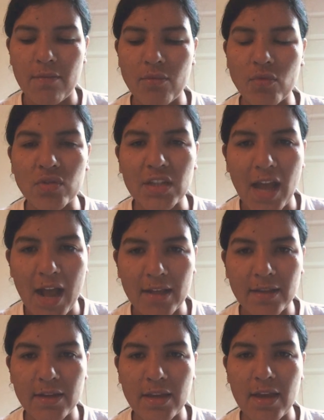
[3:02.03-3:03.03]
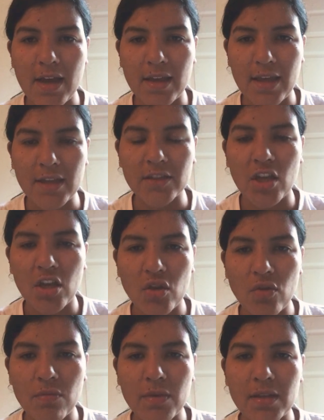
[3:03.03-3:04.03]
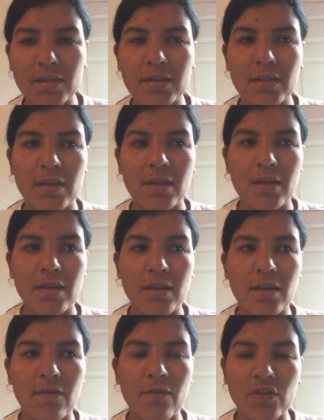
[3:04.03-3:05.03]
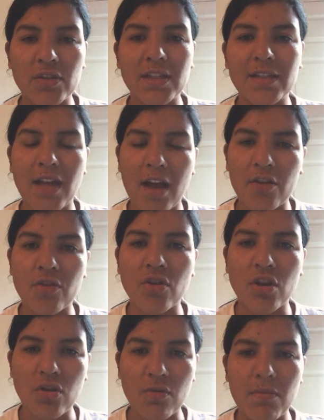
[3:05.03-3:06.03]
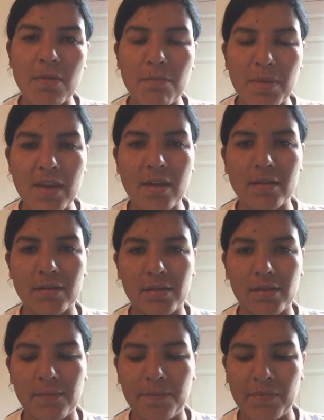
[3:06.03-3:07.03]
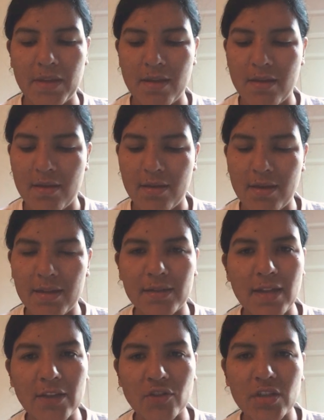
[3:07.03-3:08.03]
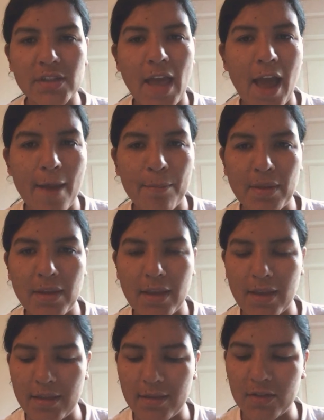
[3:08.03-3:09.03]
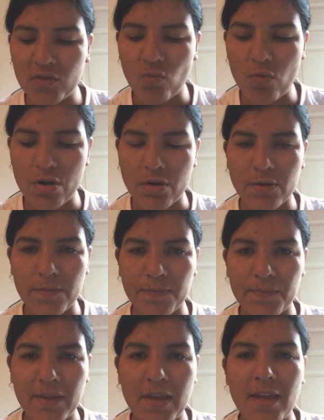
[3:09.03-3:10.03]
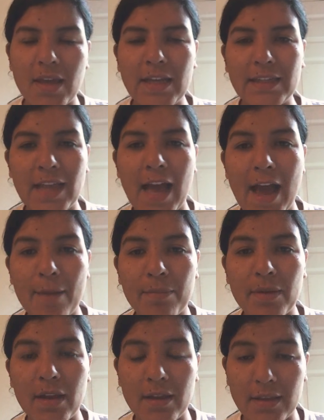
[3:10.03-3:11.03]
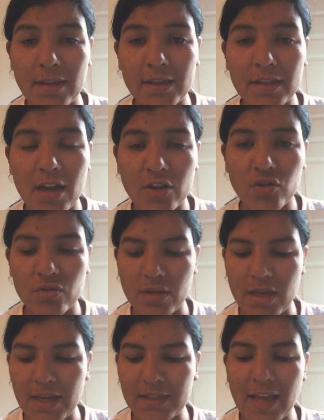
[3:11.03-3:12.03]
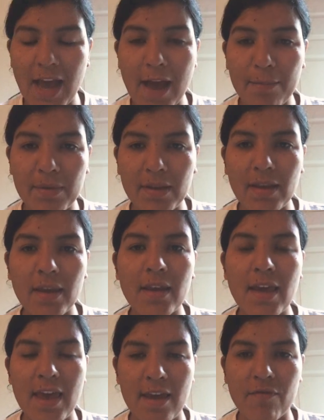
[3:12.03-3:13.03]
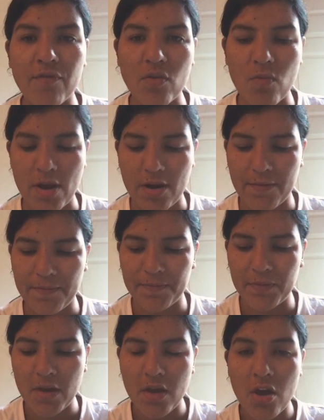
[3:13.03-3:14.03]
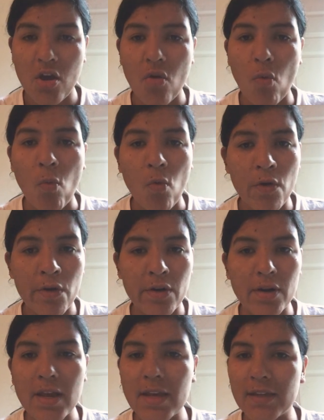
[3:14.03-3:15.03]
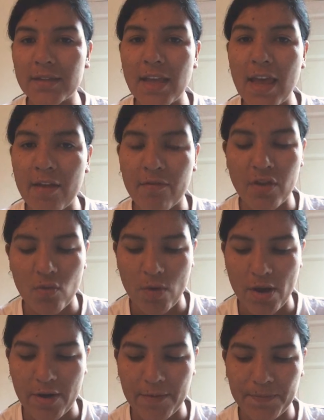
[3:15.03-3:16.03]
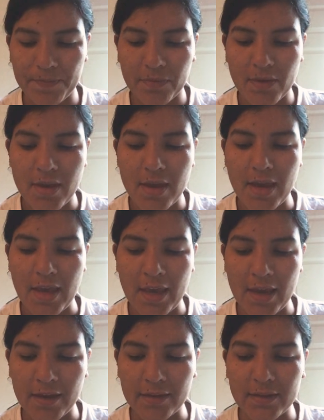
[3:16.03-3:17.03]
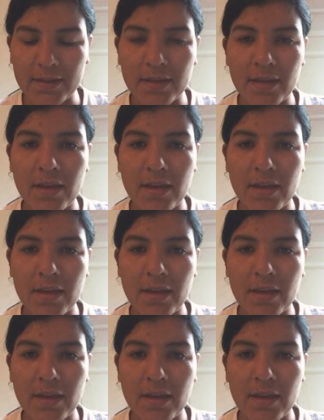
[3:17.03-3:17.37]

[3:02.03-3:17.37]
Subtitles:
brutality against humans versus other human beings. It's not just happening in this world. It's happened in this country. It's happening everywhere. War is everywhere. And